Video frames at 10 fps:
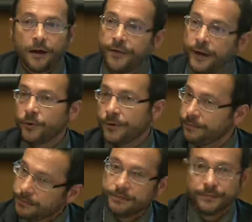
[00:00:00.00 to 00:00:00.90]
they would
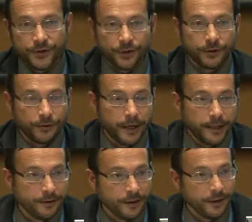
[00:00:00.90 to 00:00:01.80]

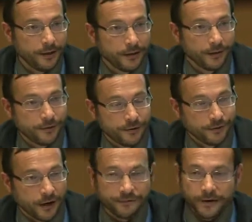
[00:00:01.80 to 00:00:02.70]
circulate the
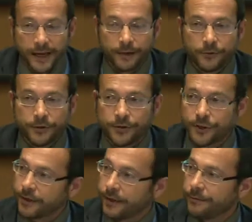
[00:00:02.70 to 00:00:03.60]
draft language
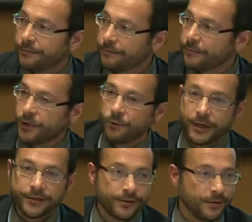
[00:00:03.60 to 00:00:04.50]
and then
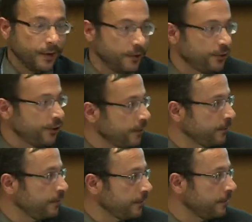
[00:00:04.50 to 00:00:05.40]
request the
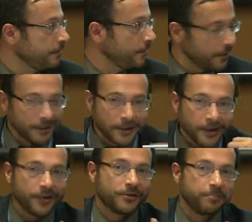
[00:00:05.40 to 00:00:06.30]
NGO to
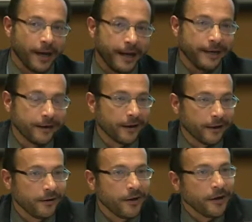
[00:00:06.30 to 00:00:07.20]
explain
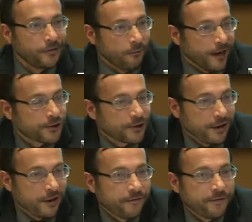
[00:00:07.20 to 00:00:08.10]
the
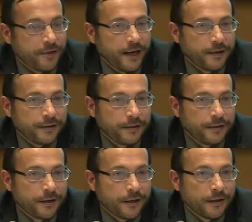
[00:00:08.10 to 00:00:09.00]
rationale for that.
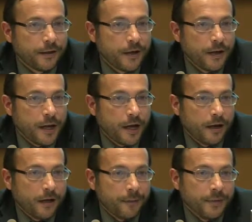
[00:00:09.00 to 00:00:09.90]
And
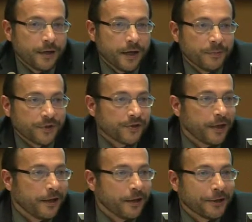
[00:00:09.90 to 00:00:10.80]
I mean, I must
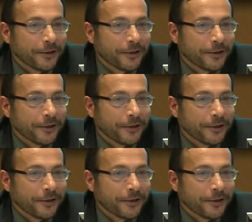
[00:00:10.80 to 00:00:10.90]
say,